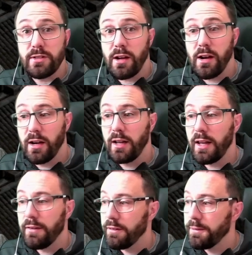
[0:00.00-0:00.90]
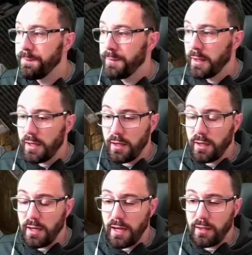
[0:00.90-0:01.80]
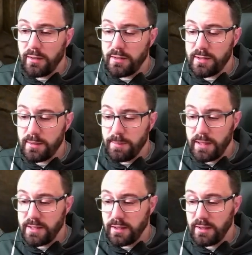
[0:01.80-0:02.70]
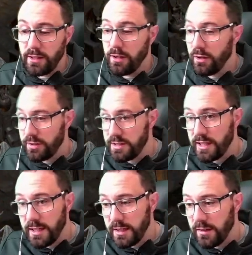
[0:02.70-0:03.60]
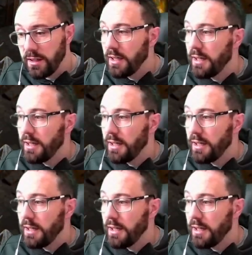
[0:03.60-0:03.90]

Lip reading: are higher level, and basically they're harder to kill.